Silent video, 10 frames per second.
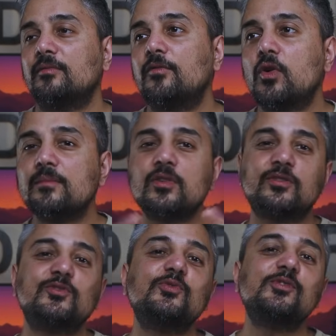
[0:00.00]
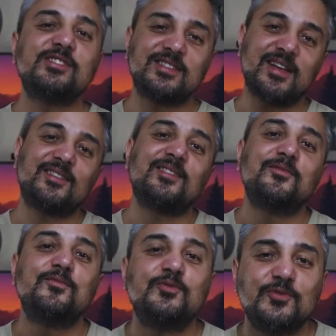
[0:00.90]
form your tool set
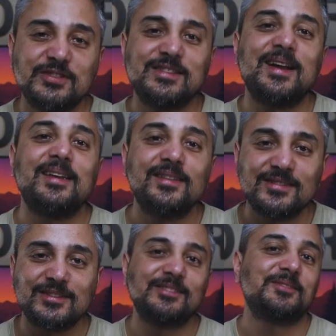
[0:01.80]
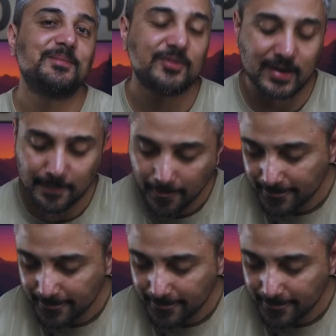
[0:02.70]
to design systems, right?